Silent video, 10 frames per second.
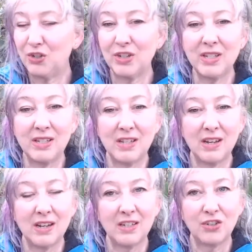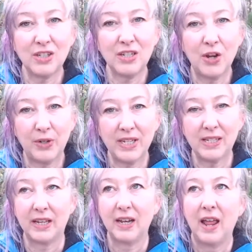just notice
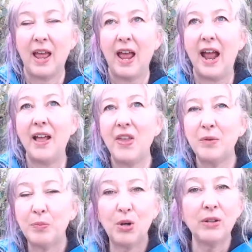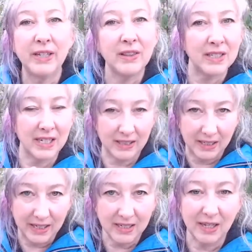it, and then pull in the
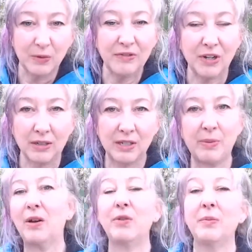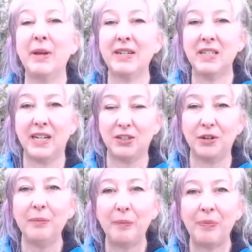techniques that we've talked about with
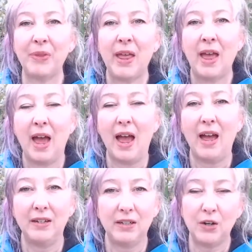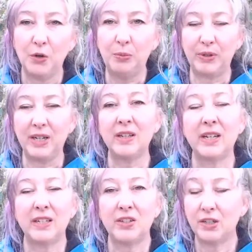meditation, and breathing
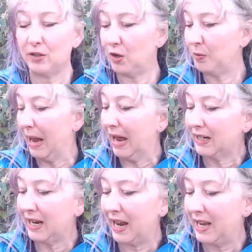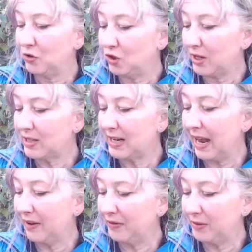into your low back, and just
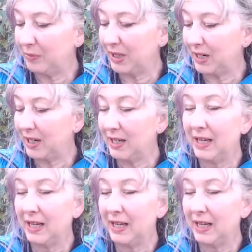have it be